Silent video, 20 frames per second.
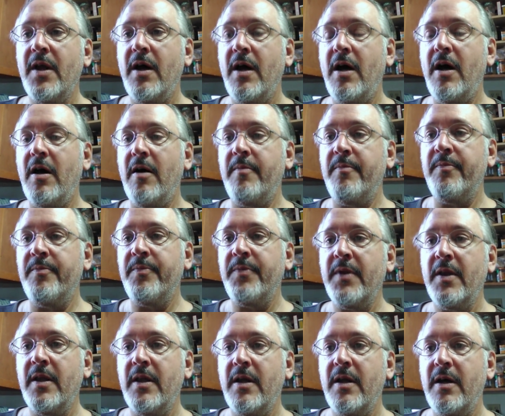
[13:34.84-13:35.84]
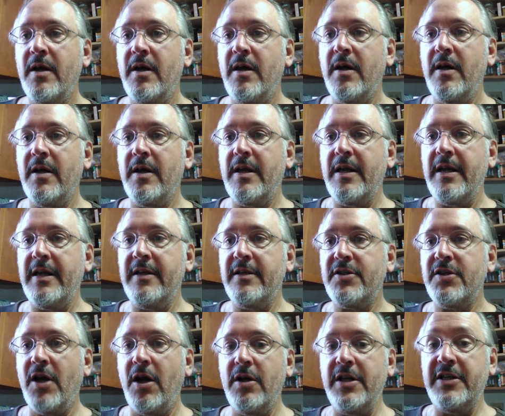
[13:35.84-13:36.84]
in
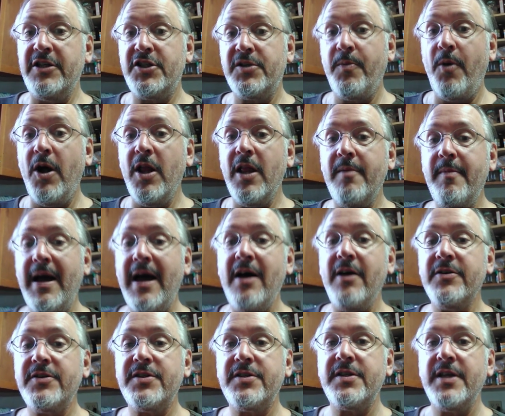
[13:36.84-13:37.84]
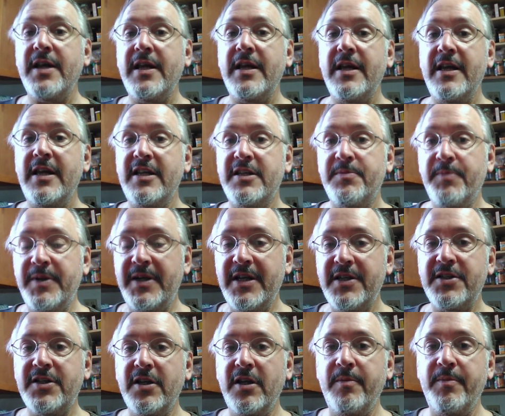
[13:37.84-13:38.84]
small amounts is
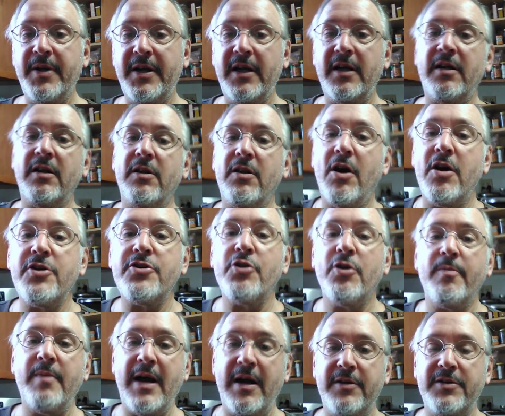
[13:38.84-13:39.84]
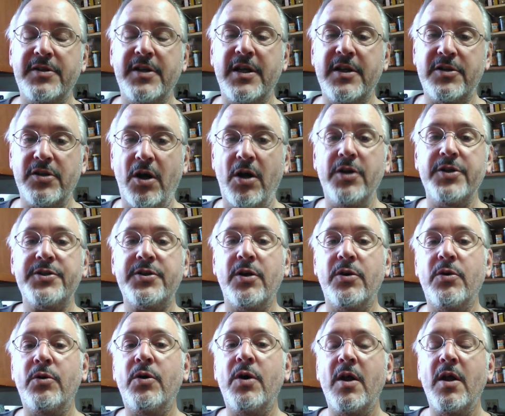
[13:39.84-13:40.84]
medicinal, but in larger amounts is
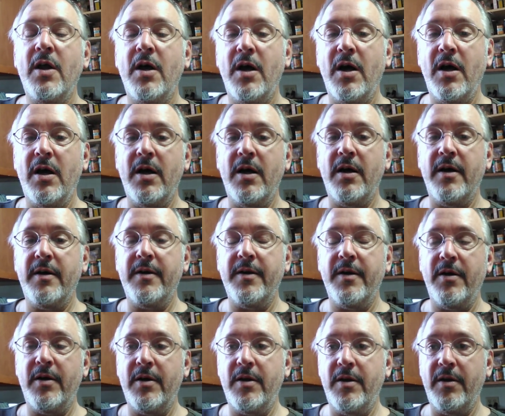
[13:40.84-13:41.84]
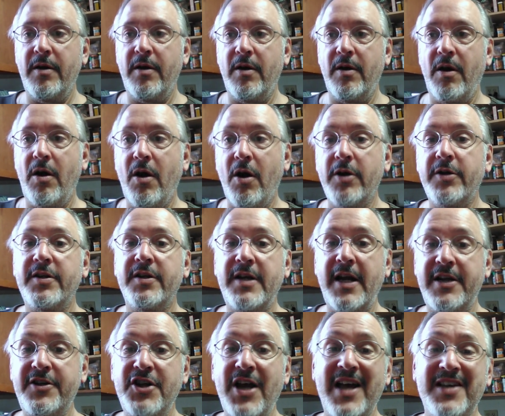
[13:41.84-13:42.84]
also hard to
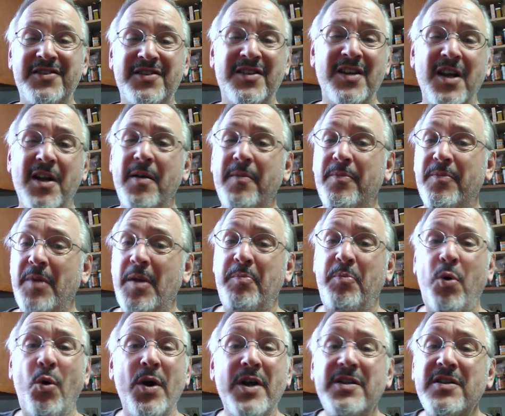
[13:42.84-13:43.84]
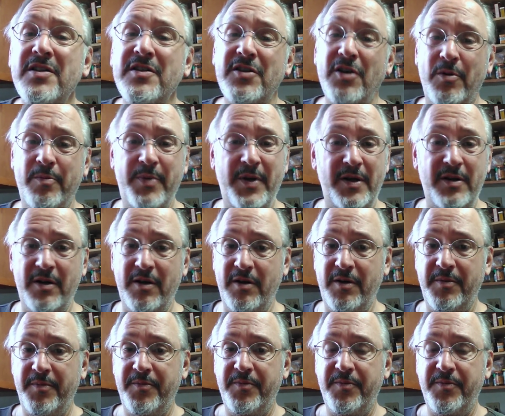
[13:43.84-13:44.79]
digest. Poisons are bitter.